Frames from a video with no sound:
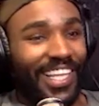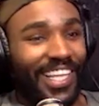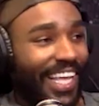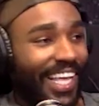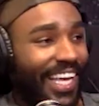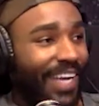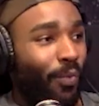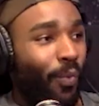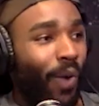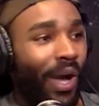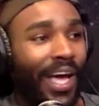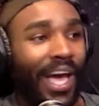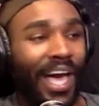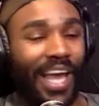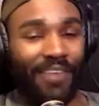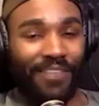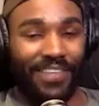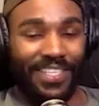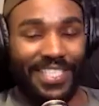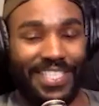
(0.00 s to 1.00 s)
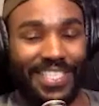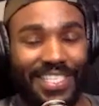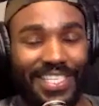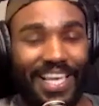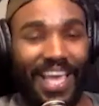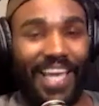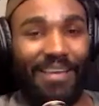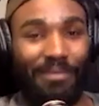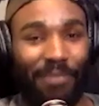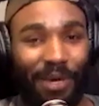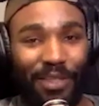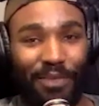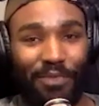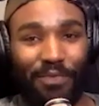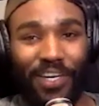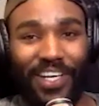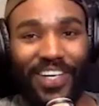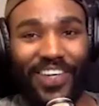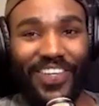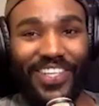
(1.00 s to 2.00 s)
Like, what kind of insane
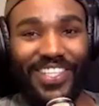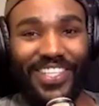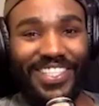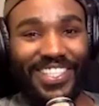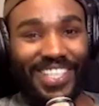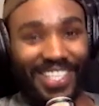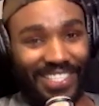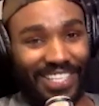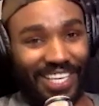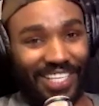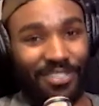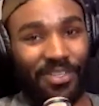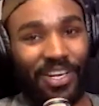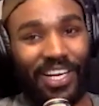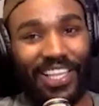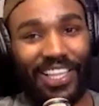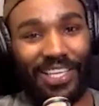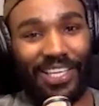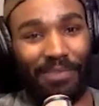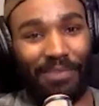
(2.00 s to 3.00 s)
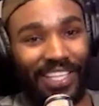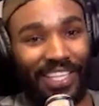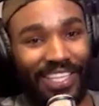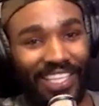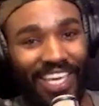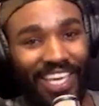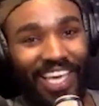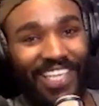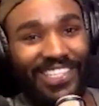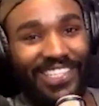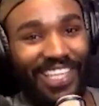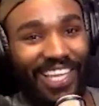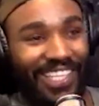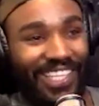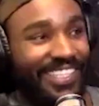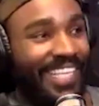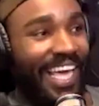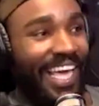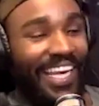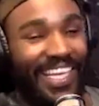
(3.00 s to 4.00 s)
motherfucker is this that's trying to live on the edge,
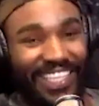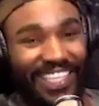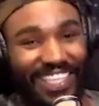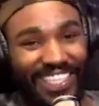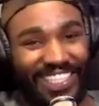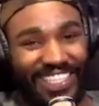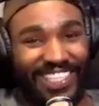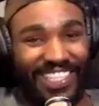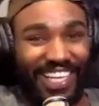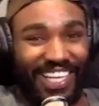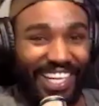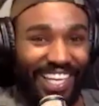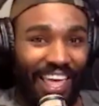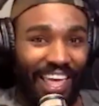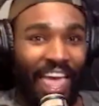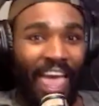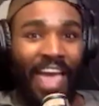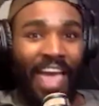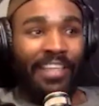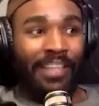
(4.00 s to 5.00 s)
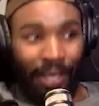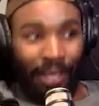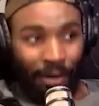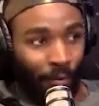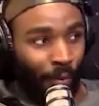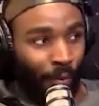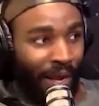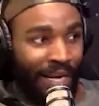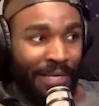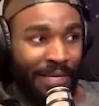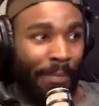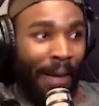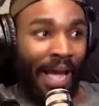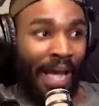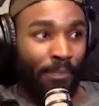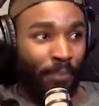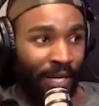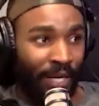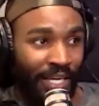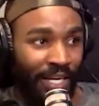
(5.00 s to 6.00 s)
like dating this chick and like running
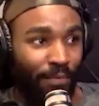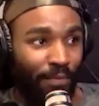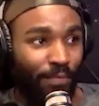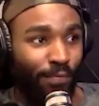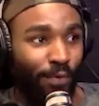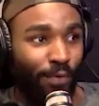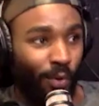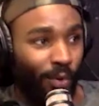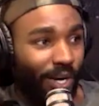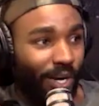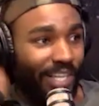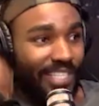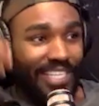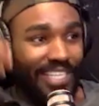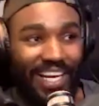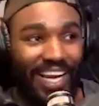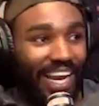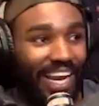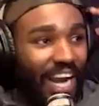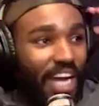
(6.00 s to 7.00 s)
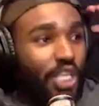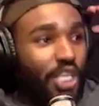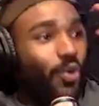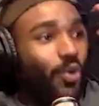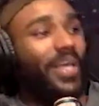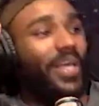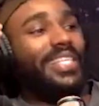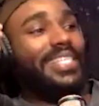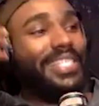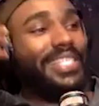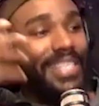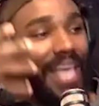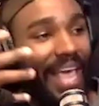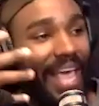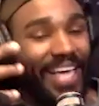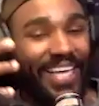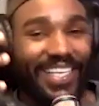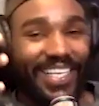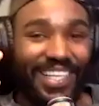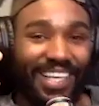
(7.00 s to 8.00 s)
back, picking up phone calls? Like, are you
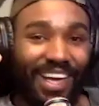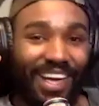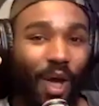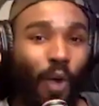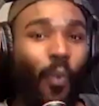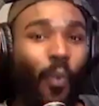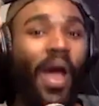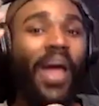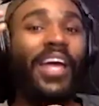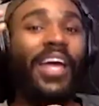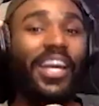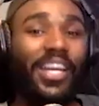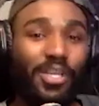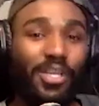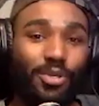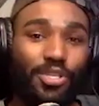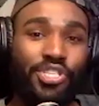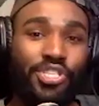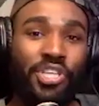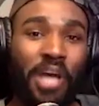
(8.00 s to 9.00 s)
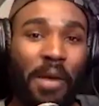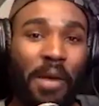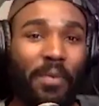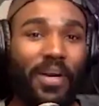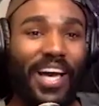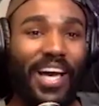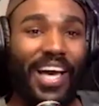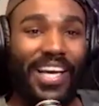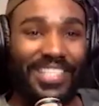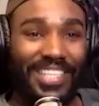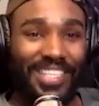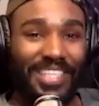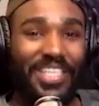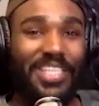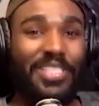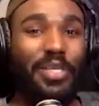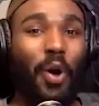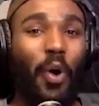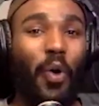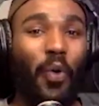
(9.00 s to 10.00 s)
insane? Why are you jeopardizing
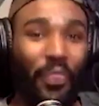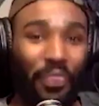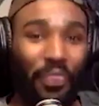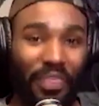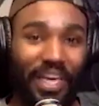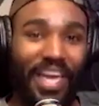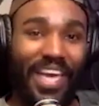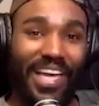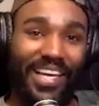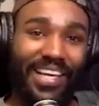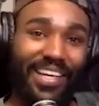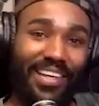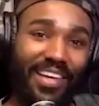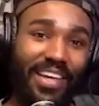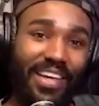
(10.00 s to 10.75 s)
this whole thing?